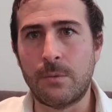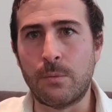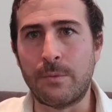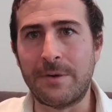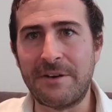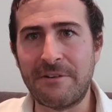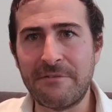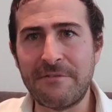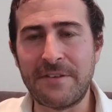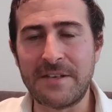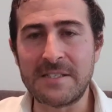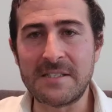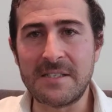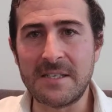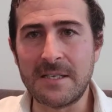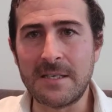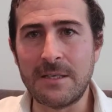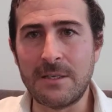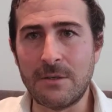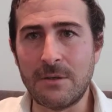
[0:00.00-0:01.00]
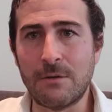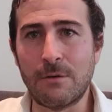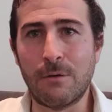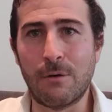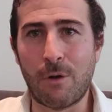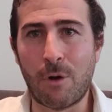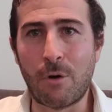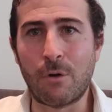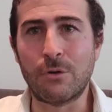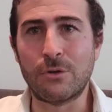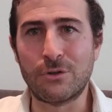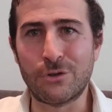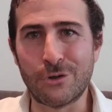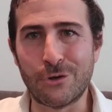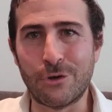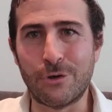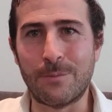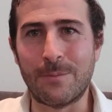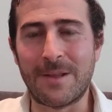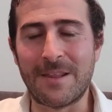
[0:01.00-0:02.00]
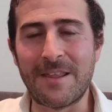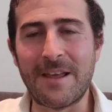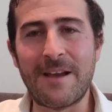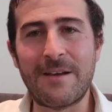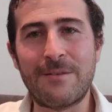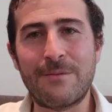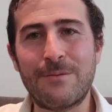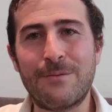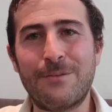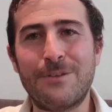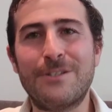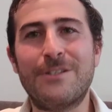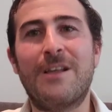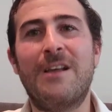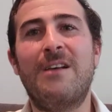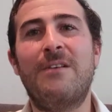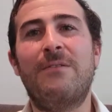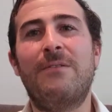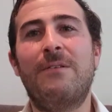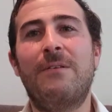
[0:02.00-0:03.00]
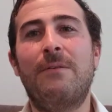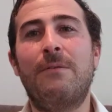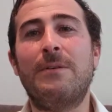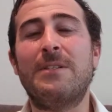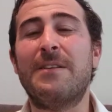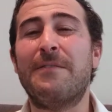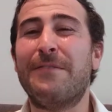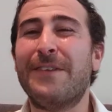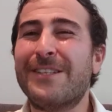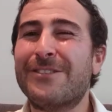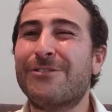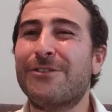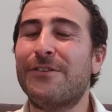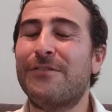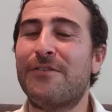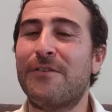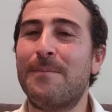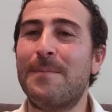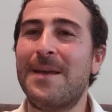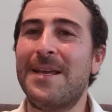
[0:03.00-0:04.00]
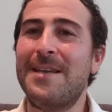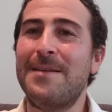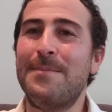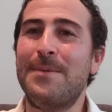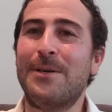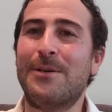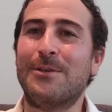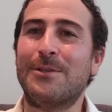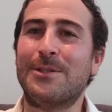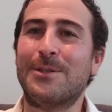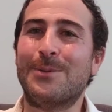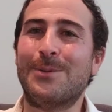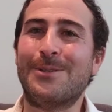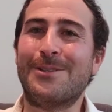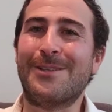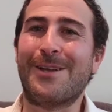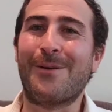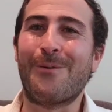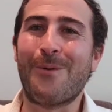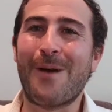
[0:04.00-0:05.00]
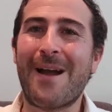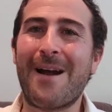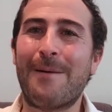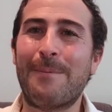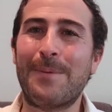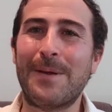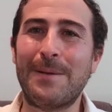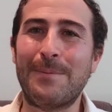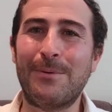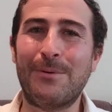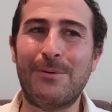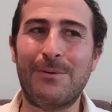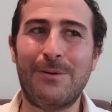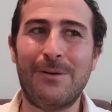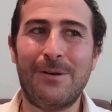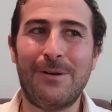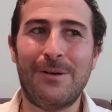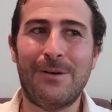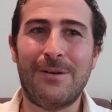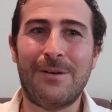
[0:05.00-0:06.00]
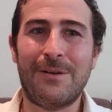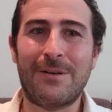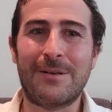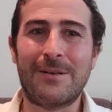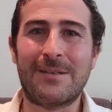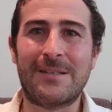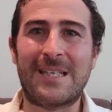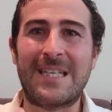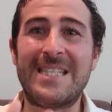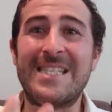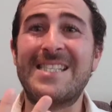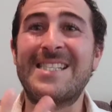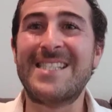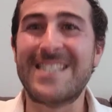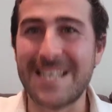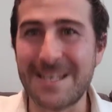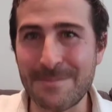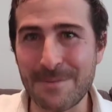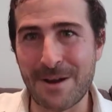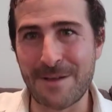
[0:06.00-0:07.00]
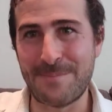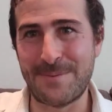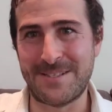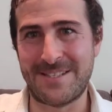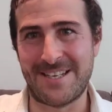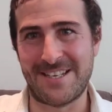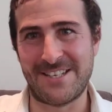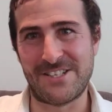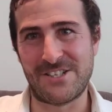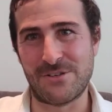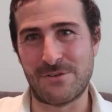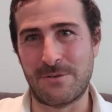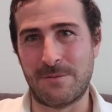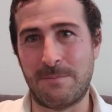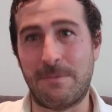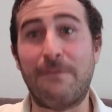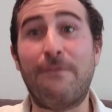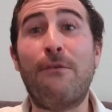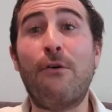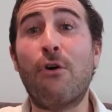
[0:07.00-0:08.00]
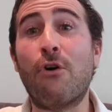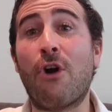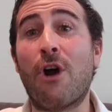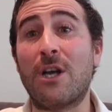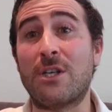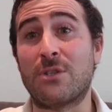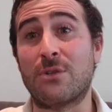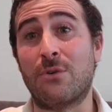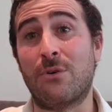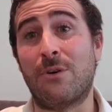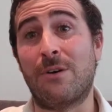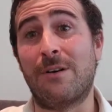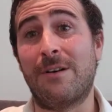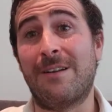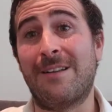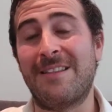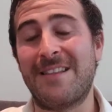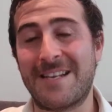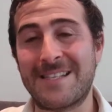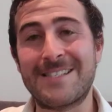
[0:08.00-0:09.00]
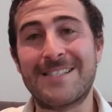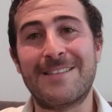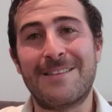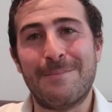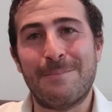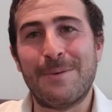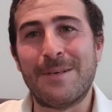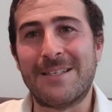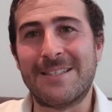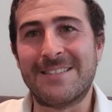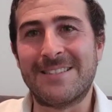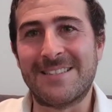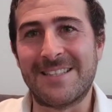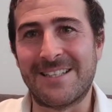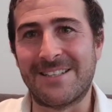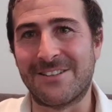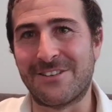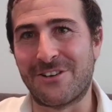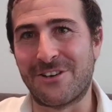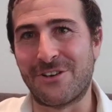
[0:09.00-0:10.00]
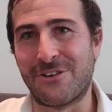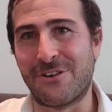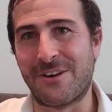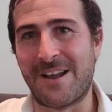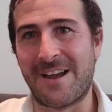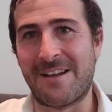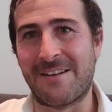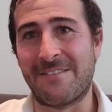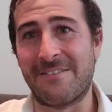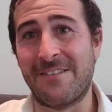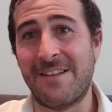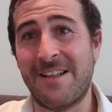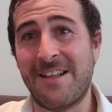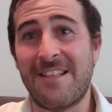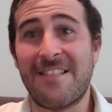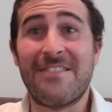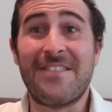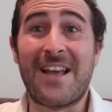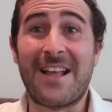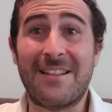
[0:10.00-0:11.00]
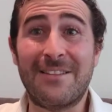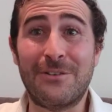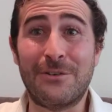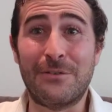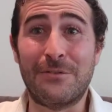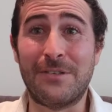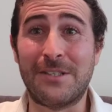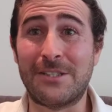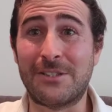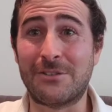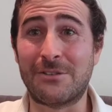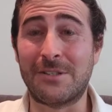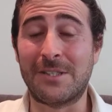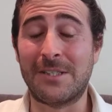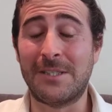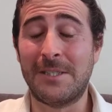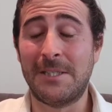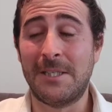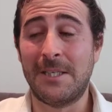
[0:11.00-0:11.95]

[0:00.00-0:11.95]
We're investing in you long term. And that was was a victory for me because it was like, wow, people can see my potential before I saw it. And that's the biggest thing that I got out of that little victory.